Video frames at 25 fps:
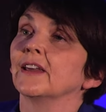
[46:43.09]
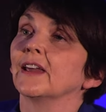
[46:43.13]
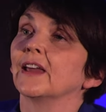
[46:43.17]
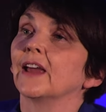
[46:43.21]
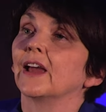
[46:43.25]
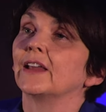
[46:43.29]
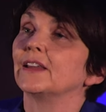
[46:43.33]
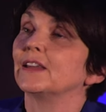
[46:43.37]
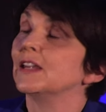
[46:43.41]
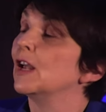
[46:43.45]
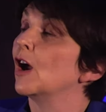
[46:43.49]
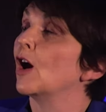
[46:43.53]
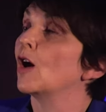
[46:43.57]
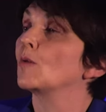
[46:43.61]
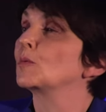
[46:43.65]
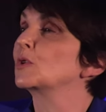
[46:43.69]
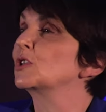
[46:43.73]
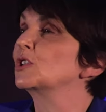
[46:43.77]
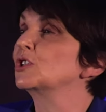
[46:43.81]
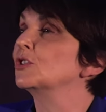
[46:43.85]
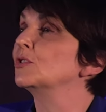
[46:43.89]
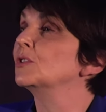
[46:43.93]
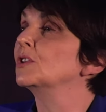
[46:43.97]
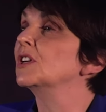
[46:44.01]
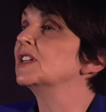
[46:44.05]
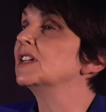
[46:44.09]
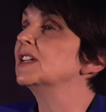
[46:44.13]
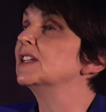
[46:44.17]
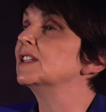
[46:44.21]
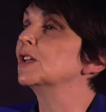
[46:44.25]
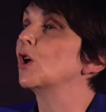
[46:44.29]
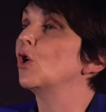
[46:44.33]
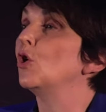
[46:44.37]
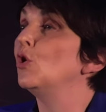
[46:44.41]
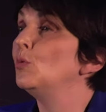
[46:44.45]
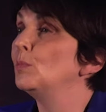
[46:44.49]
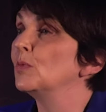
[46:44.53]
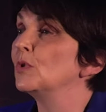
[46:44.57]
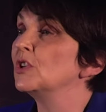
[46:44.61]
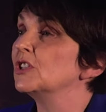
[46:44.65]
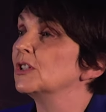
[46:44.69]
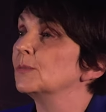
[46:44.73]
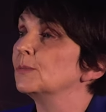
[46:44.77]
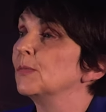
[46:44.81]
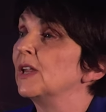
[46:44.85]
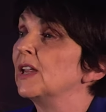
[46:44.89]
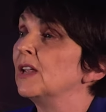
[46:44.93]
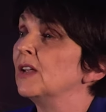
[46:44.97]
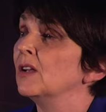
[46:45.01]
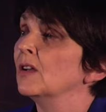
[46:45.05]
and the opportunities open to
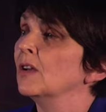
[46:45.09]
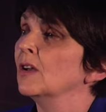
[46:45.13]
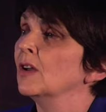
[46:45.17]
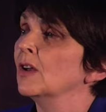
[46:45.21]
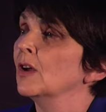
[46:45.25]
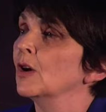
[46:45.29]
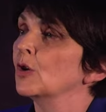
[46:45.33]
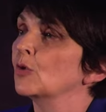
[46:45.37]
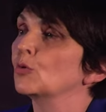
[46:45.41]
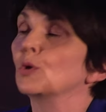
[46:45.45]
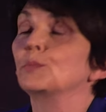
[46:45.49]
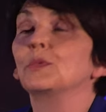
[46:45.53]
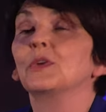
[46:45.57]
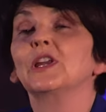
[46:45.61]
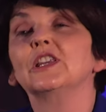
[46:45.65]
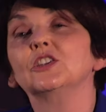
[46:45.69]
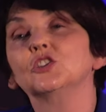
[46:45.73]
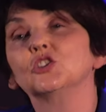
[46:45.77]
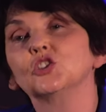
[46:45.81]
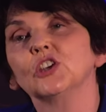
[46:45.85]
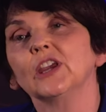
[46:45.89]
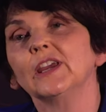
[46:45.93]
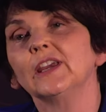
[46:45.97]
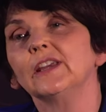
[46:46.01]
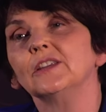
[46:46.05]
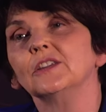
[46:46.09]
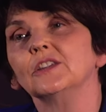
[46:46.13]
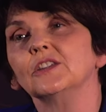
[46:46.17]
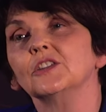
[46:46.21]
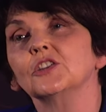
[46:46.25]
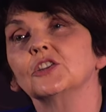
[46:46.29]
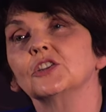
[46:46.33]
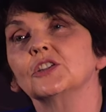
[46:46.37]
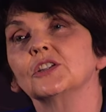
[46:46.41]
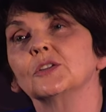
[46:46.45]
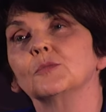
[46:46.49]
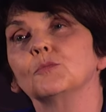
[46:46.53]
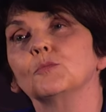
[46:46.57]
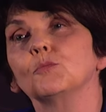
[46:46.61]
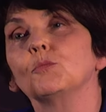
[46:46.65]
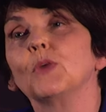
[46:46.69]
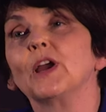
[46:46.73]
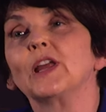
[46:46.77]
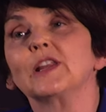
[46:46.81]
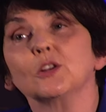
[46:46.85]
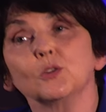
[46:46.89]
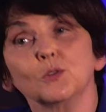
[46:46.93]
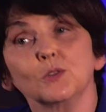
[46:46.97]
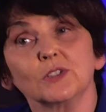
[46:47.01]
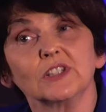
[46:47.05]
me were being changed by
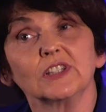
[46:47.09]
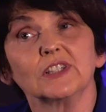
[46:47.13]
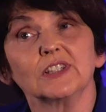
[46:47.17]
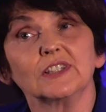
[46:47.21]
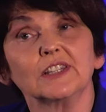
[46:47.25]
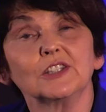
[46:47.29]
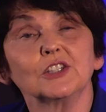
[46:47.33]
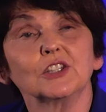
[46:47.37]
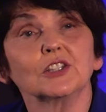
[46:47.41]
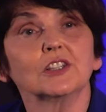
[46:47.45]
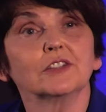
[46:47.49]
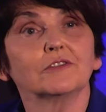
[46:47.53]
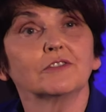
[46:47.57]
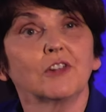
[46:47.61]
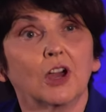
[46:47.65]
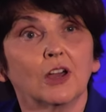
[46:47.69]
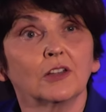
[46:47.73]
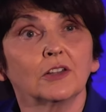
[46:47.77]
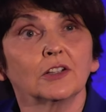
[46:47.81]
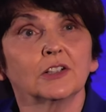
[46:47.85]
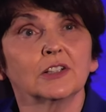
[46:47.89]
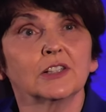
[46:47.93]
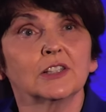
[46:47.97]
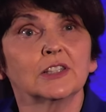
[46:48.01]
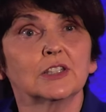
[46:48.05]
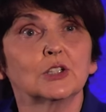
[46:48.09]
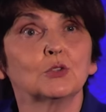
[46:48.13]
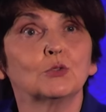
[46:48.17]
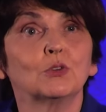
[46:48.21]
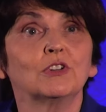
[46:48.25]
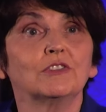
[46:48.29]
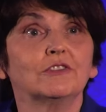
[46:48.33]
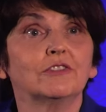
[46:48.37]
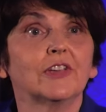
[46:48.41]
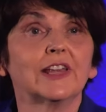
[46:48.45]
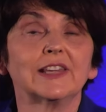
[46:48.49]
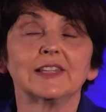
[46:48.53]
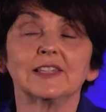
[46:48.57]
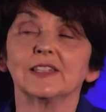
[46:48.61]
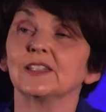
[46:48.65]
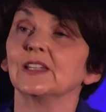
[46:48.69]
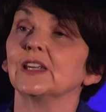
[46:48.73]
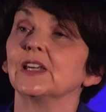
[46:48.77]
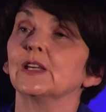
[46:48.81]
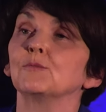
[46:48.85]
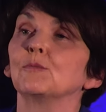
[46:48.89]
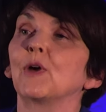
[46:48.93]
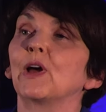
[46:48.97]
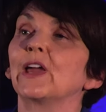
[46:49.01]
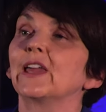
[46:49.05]
those decisions of others to invest
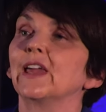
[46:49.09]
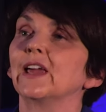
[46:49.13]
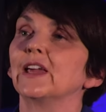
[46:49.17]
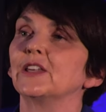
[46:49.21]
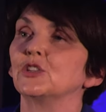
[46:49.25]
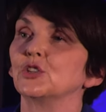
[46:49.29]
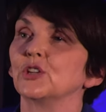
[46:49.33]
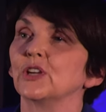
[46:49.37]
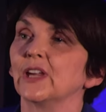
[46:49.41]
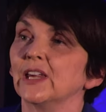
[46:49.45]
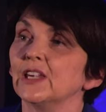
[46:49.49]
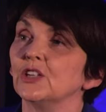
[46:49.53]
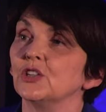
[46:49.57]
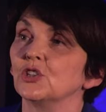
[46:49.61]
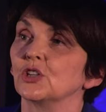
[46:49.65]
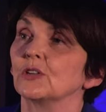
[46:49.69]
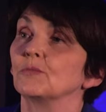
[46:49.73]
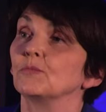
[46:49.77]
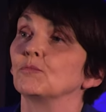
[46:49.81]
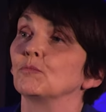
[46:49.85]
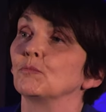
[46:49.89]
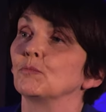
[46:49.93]
in my education.